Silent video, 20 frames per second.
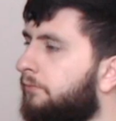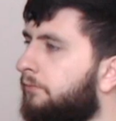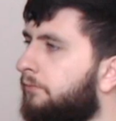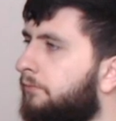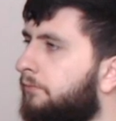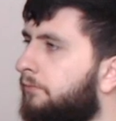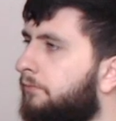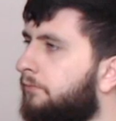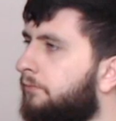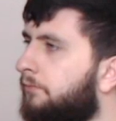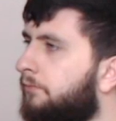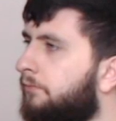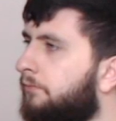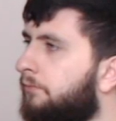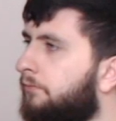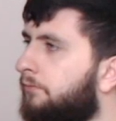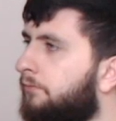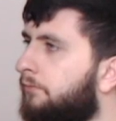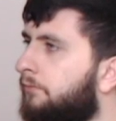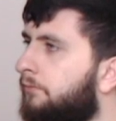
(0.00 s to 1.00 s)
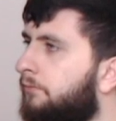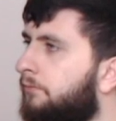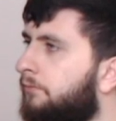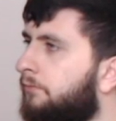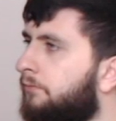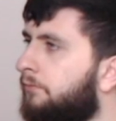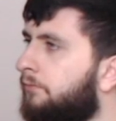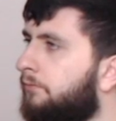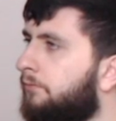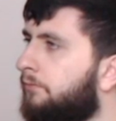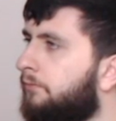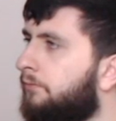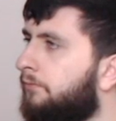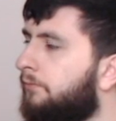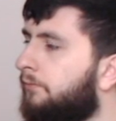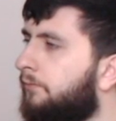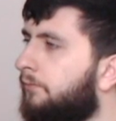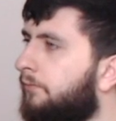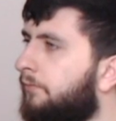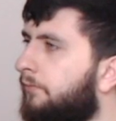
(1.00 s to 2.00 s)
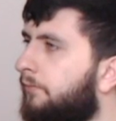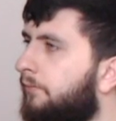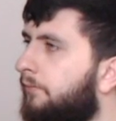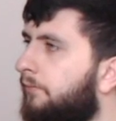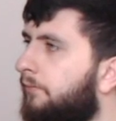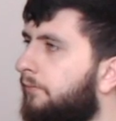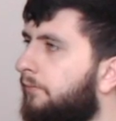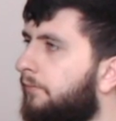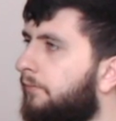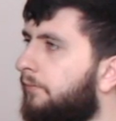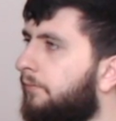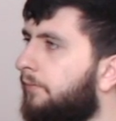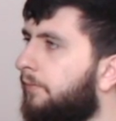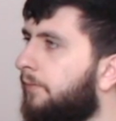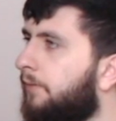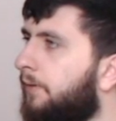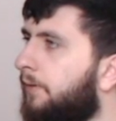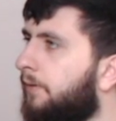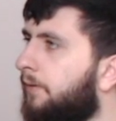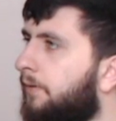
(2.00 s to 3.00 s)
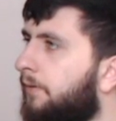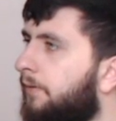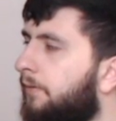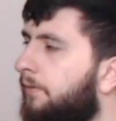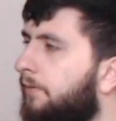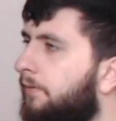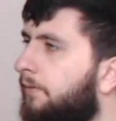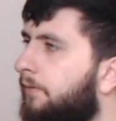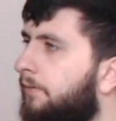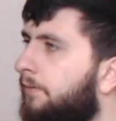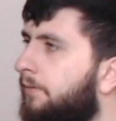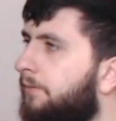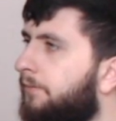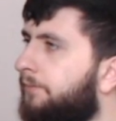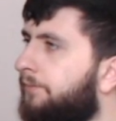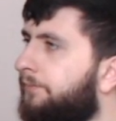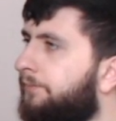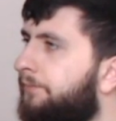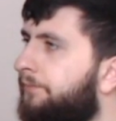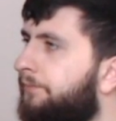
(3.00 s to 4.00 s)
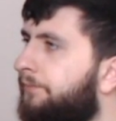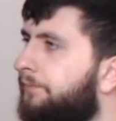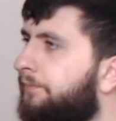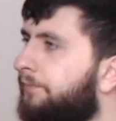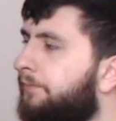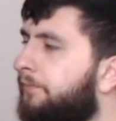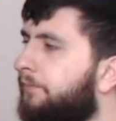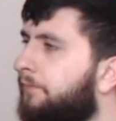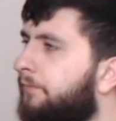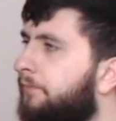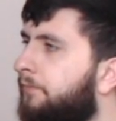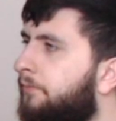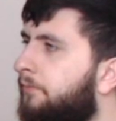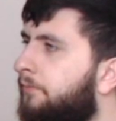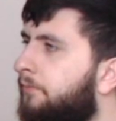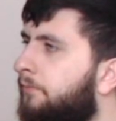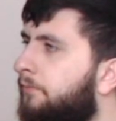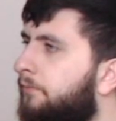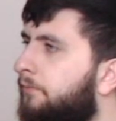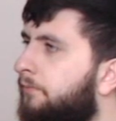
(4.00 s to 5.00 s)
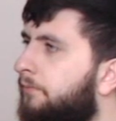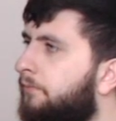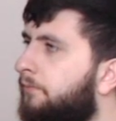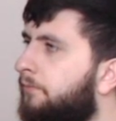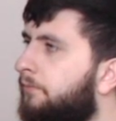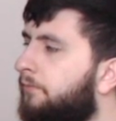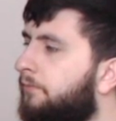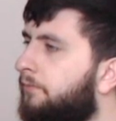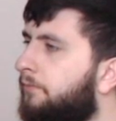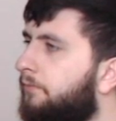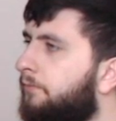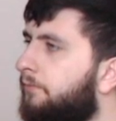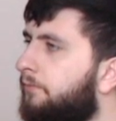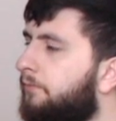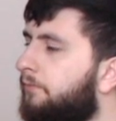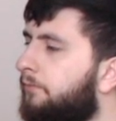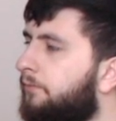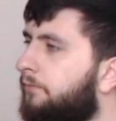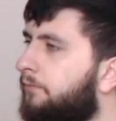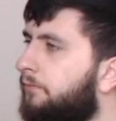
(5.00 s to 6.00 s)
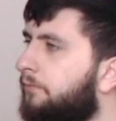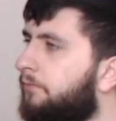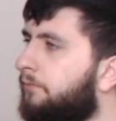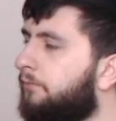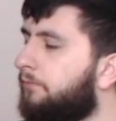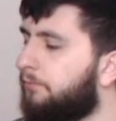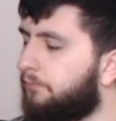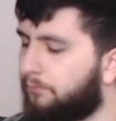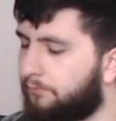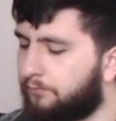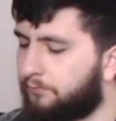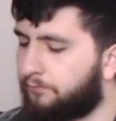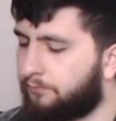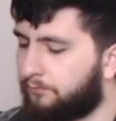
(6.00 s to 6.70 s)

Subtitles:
The person shown says nothing.